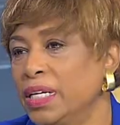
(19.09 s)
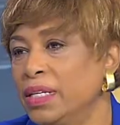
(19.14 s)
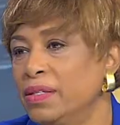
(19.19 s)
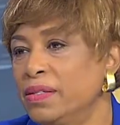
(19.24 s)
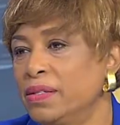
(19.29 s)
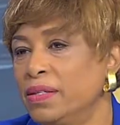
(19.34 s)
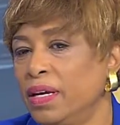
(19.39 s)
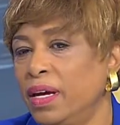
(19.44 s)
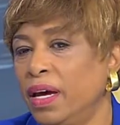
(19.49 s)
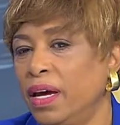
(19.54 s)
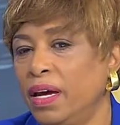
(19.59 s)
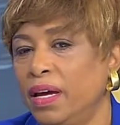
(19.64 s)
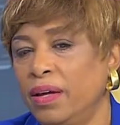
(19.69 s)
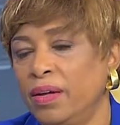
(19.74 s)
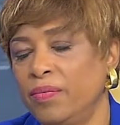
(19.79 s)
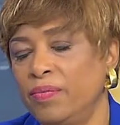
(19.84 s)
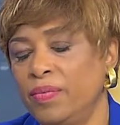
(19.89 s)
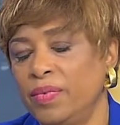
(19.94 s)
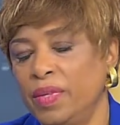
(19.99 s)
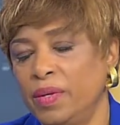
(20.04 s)
is
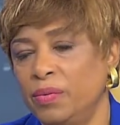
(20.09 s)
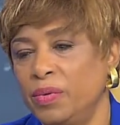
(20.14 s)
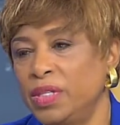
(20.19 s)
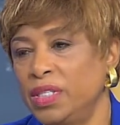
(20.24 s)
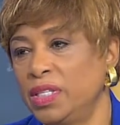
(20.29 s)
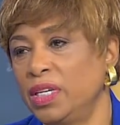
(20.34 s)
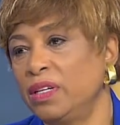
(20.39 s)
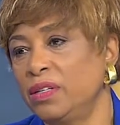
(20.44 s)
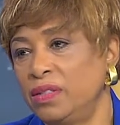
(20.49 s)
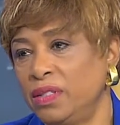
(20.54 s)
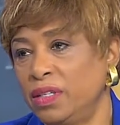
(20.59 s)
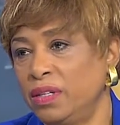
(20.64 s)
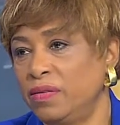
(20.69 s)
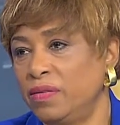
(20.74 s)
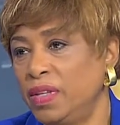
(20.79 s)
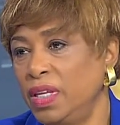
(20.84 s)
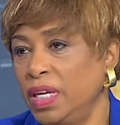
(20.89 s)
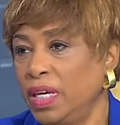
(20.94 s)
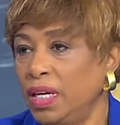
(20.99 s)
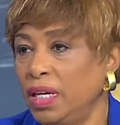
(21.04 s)
um, the results
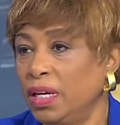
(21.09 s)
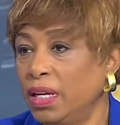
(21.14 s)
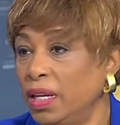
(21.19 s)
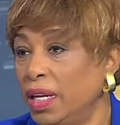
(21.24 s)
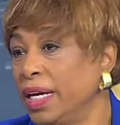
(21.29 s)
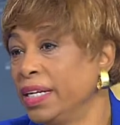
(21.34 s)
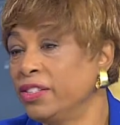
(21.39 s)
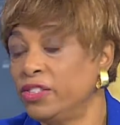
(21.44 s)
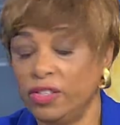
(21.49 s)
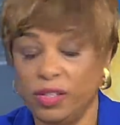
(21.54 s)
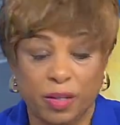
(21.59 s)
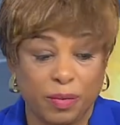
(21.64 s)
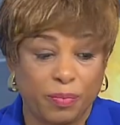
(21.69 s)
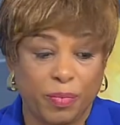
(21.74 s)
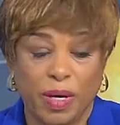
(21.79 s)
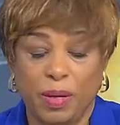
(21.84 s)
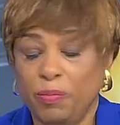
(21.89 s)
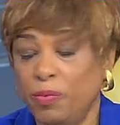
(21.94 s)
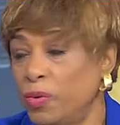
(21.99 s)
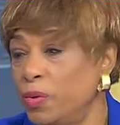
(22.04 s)
of the election. The
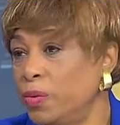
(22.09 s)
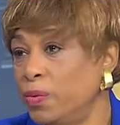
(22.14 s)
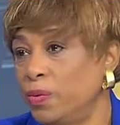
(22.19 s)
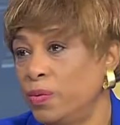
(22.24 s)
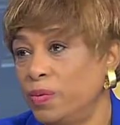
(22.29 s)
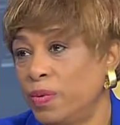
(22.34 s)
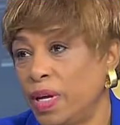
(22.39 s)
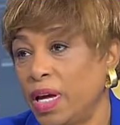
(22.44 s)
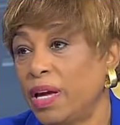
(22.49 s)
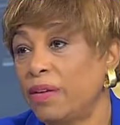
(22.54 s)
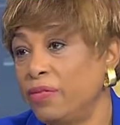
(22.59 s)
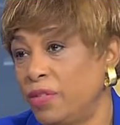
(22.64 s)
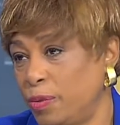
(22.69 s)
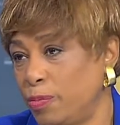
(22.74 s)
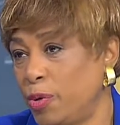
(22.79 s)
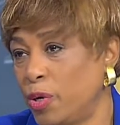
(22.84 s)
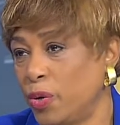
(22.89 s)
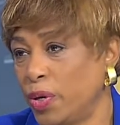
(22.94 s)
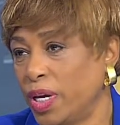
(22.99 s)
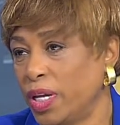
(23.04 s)
people have
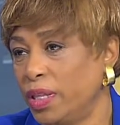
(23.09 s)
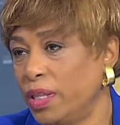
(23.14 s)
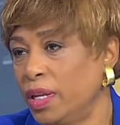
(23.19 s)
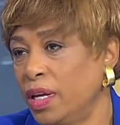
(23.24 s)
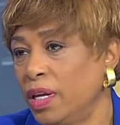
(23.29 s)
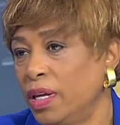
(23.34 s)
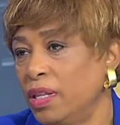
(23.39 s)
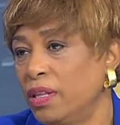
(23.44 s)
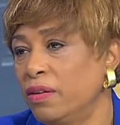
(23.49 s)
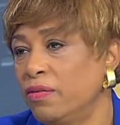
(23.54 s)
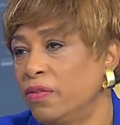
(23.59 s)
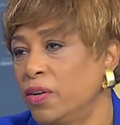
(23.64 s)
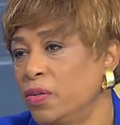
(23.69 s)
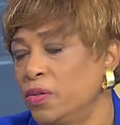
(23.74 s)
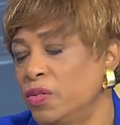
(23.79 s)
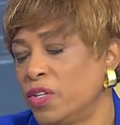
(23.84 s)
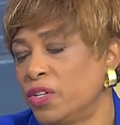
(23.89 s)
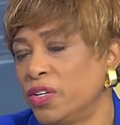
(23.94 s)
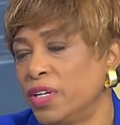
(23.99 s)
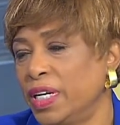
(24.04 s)
spoken. The
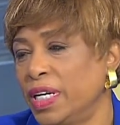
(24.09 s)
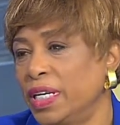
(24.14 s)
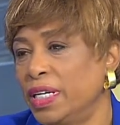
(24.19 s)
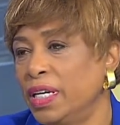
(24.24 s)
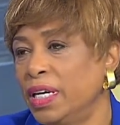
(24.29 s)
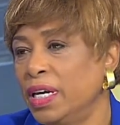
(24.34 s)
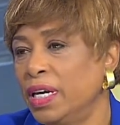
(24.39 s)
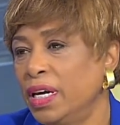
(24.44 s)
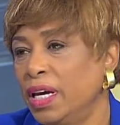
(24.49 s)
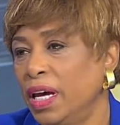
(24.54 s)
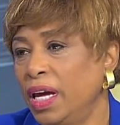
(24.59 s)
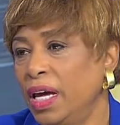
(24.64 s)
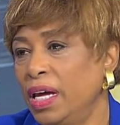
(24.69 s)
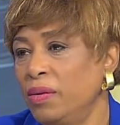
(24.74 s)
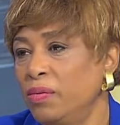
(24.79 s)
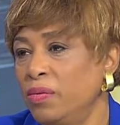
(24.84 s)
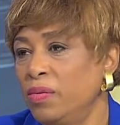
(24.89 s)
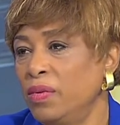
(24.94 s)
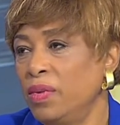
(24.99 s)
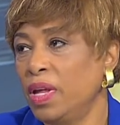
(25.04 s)
votes are in.
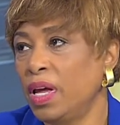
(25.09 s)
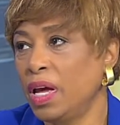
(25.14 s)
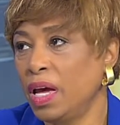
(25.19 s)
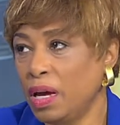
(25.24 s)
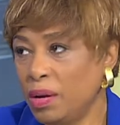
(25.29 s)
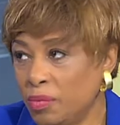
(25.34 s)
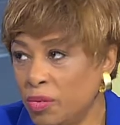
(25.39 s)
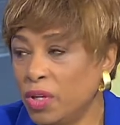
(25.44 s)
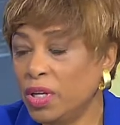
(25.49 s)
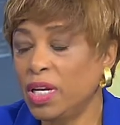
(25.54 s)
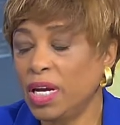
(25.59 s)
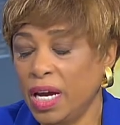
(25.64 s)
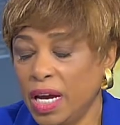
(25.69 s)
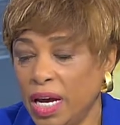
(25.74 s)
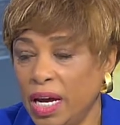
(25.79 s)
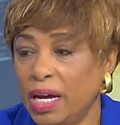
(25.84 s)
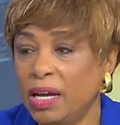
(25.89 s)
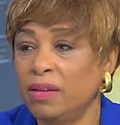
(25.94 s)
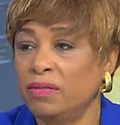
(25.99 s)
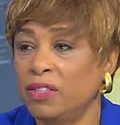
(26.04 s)
And I'm going to
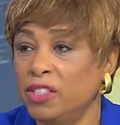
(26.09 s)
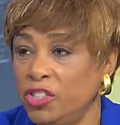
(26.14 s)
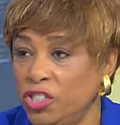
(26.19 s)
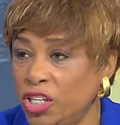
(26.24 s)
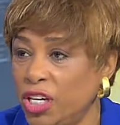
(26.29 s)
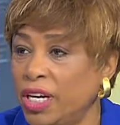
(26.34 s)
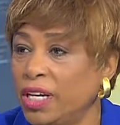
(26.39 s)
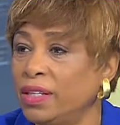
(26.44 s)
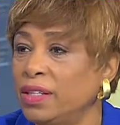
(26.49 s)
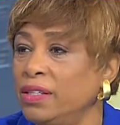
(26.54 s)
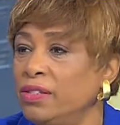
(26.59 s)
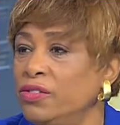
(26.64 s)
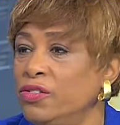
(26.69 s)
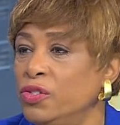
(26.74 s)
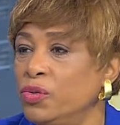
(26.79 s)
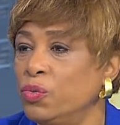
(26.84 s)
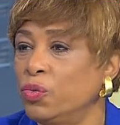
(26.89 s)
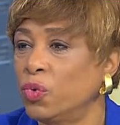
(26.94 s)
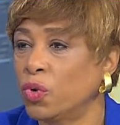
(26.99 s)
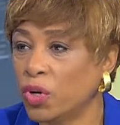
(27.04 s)
have a
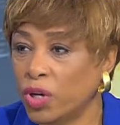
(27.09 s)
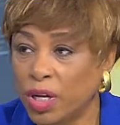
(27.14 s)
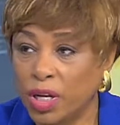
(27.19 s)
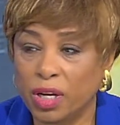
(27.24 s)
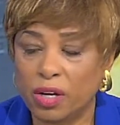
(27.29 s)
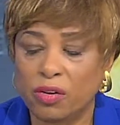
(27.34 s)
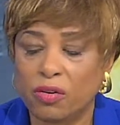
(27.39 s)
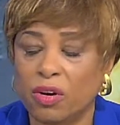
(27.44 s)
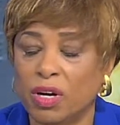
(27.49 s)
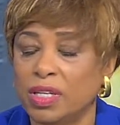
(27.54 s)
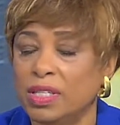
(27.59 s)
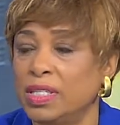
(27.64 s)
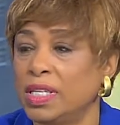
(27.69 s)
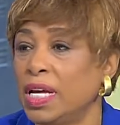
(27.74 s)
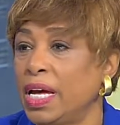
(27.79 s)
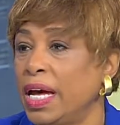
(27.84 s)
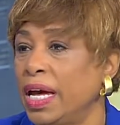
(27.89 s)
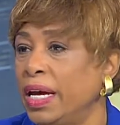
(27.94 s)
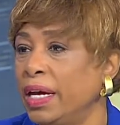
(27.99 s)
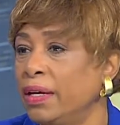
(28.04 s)
challenge working across the
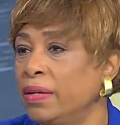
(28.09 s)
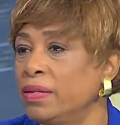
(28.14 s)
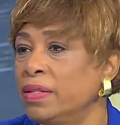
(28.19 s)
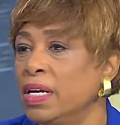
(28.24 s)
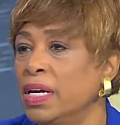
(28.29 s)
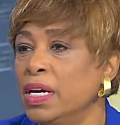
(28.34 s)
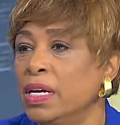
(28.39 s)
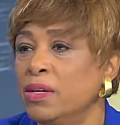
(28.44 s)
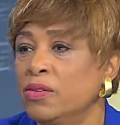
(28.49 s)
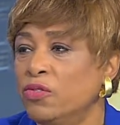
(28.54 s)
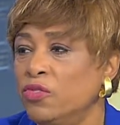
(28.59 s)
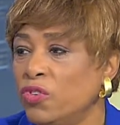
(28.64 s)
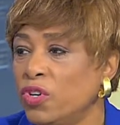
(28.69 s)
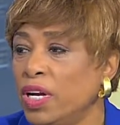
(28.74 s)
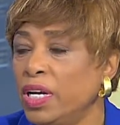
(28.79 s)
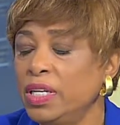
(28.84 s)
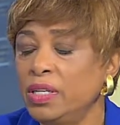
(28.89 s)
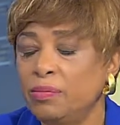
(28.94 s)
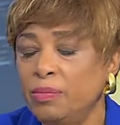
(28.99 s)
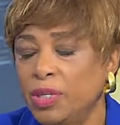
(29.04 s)
aisles,
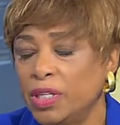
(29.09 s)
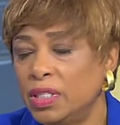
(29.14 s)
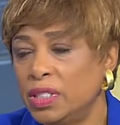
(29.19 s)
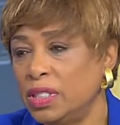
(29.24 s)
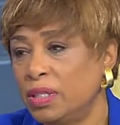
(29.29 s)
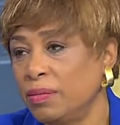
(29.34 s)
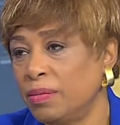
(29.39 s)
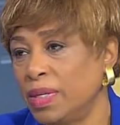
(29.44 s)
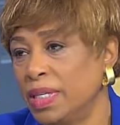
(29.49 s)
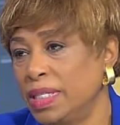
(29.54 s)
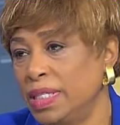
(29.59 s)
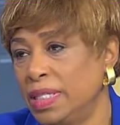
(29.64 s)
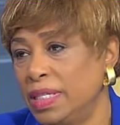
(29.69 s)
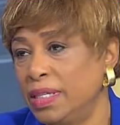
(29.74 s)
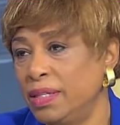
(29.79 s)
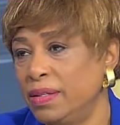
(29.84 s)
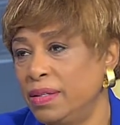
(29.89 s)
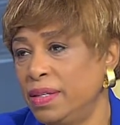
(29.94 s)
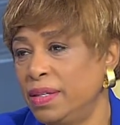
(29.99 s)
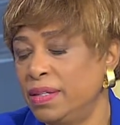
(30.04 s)
trying to build some
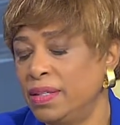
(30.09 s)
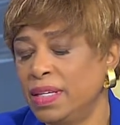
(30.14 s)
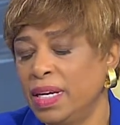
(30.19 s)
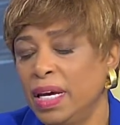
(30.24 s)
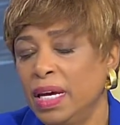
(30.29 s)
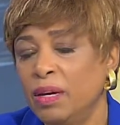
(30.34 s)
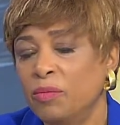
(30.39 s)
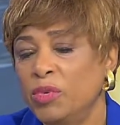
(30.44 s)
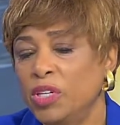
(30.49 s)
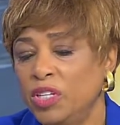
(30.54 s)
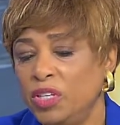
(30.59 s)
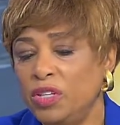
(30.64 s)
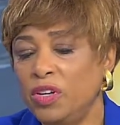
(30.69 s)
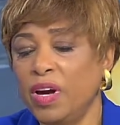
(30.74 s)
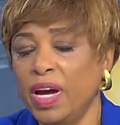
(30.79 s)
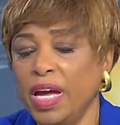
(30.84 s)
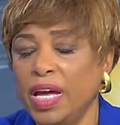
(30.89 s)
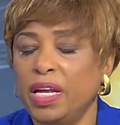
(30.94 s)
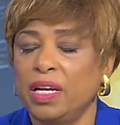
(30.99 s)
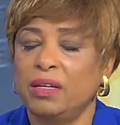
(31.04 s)
consensus. But you know,
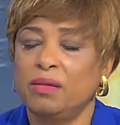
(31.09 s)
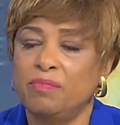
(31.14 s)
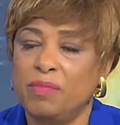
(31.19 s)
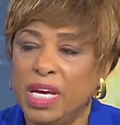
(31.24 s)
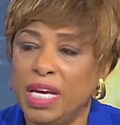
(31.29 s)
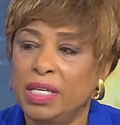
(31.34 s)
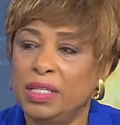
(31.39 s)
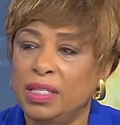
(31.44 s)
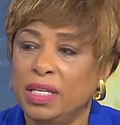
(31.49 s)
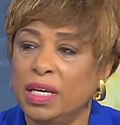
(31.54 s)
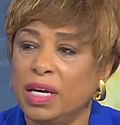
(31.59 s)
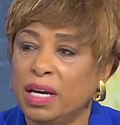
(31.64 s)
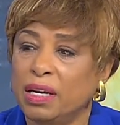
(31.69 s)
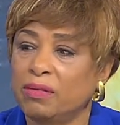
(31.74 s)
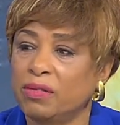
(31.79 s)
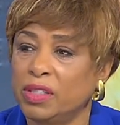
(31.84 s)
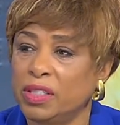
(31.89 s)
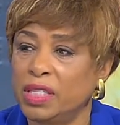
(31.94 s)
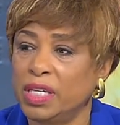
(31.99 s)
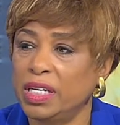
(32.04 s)
I had an amazing
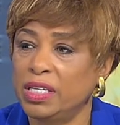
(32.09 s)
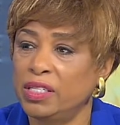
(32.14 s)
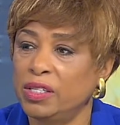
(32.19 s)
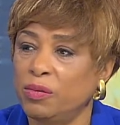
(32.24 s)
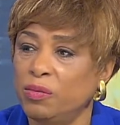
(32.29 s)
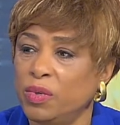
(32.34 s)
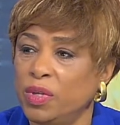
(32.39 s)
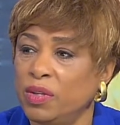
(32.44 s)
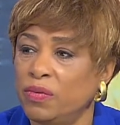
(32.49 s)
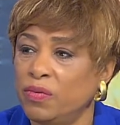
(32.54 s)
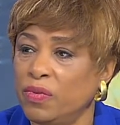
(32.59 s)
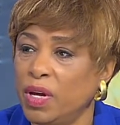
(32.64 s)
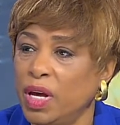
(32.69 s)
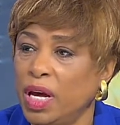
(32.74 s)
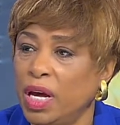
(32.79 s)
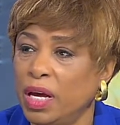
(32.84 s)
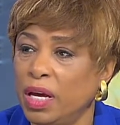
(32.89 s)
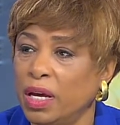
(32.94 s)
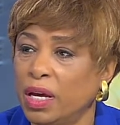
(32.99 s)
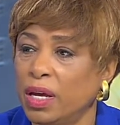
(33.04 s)
conversation with
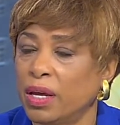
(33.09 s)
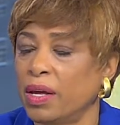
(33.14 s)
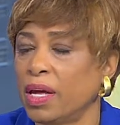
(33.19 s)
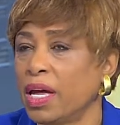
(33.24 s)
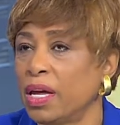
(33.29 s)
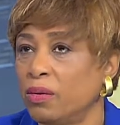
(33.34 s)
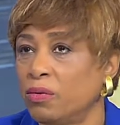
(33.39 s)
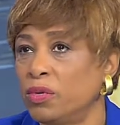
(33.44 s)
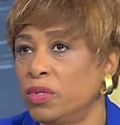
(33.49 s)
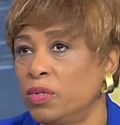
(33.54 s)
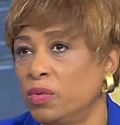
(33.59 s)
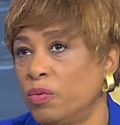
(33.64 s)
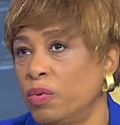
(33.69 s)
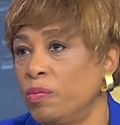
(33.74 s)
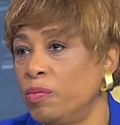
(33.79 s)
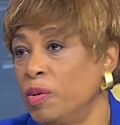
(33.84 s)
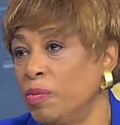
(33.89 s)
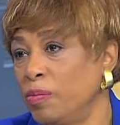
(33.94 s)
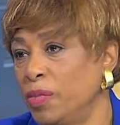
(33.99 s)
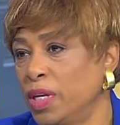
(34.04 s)
uh,
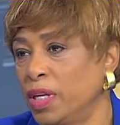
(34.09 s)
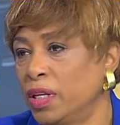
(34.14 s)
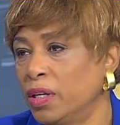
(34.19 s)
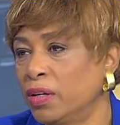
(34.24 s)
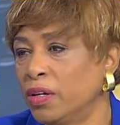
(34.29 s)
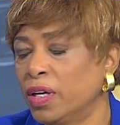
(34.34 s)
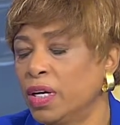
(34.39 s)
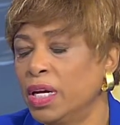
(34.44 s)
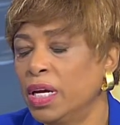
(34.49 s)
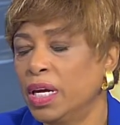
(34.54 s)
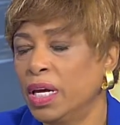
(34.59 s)
Congresswoman Miller